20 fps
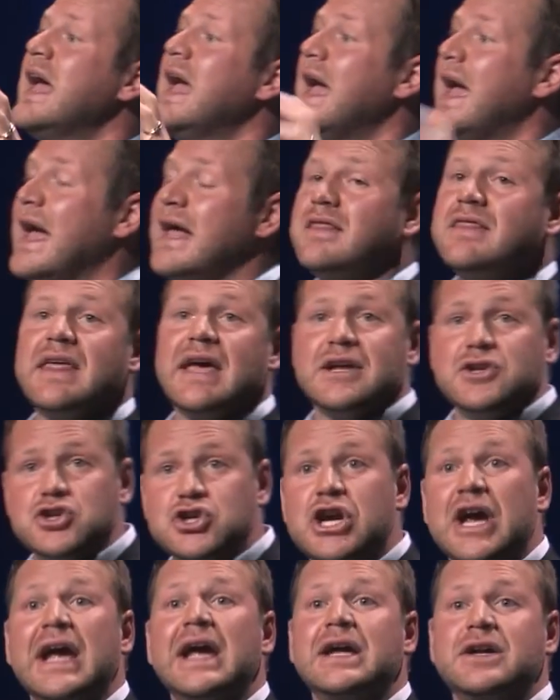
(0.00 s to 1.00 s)
and they
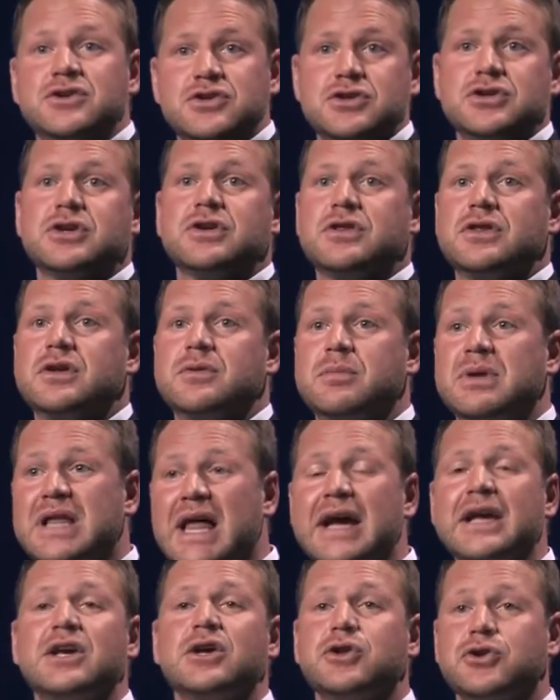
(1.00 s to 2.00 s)
change the
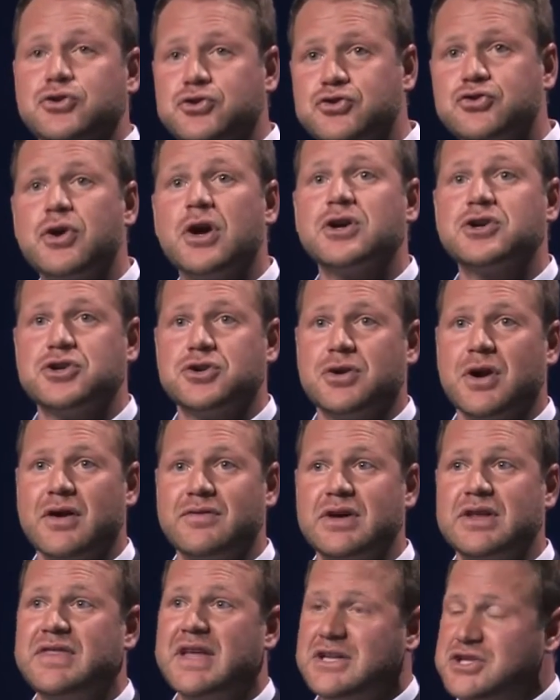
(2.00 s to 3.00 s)
molecular structure of
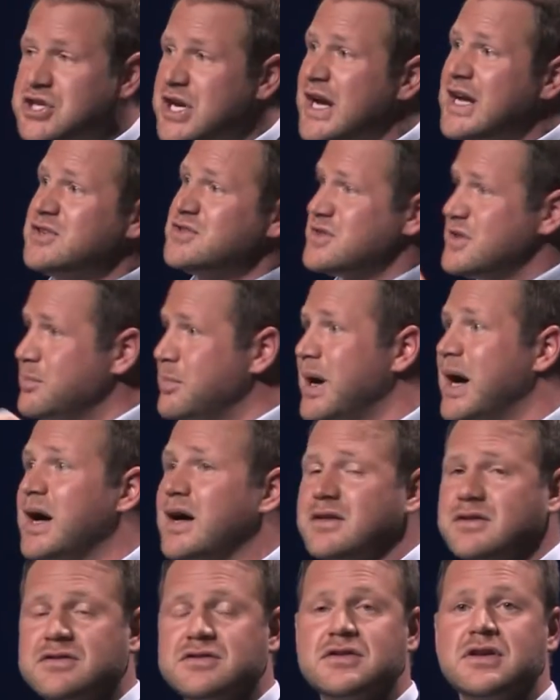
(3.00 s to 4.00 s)
it. They change the
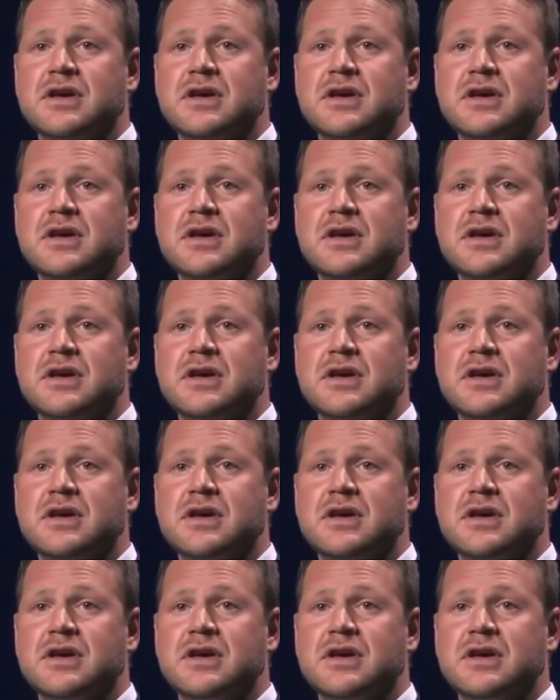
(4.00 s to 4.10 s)
bonds